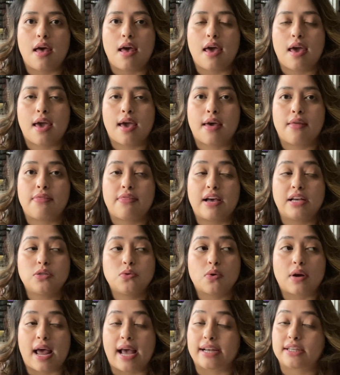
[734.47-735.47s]
And that's
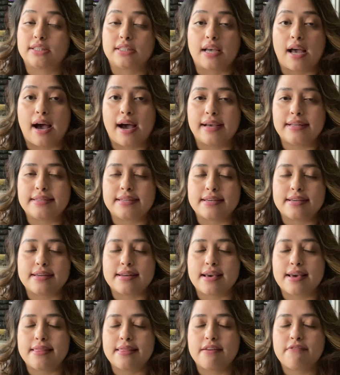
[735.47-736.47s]
what actually I did.
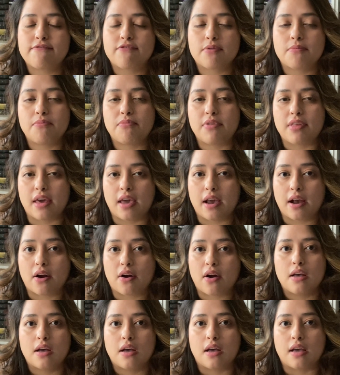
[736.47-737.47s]
And then from
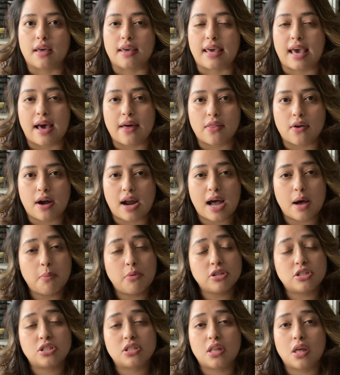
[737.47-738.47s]
there, gather how
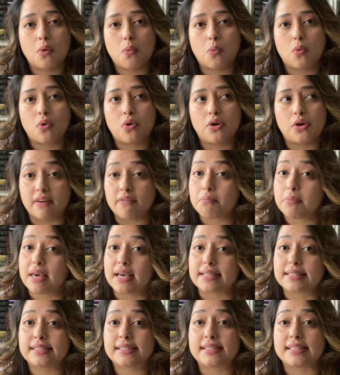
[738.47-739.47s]
much they would give me
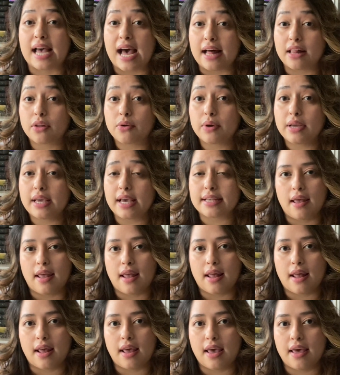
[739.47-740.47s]
as salary.
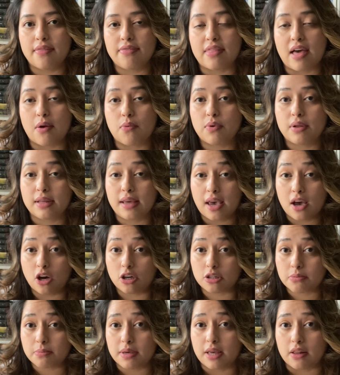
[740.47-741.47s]
And that really
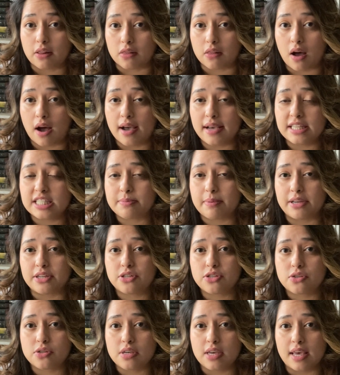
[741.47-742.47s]
helped me a lot,
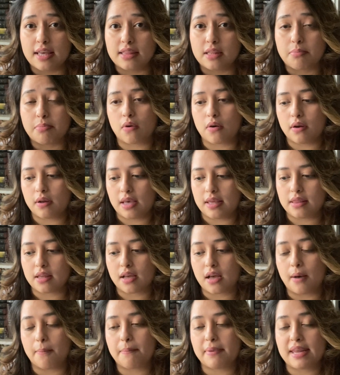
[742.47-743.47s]
especially in the
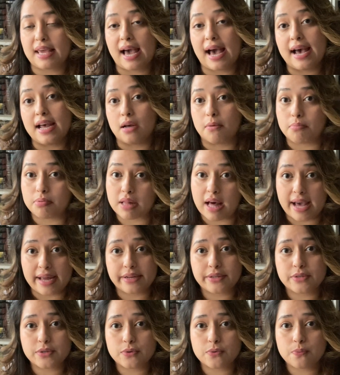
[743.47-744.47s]
company I
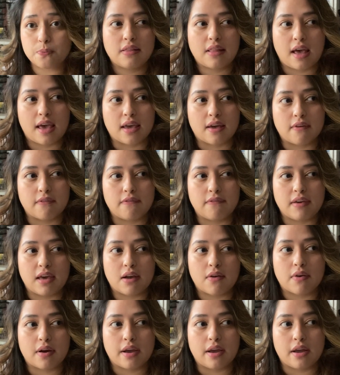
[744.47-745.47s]
applied to. Like a
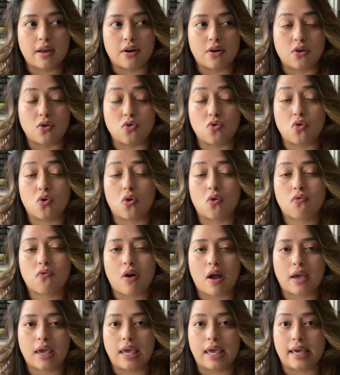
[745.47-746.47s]
very
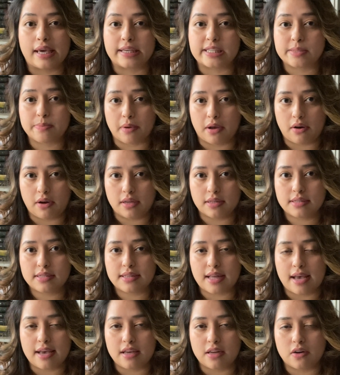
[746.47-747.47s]
nerve-wracking experience,
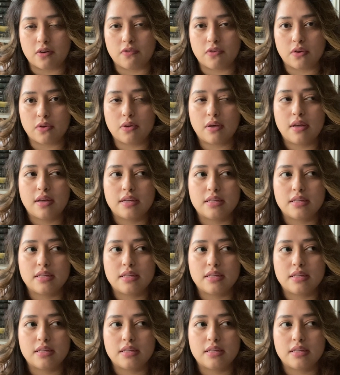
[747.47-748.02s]
that interview.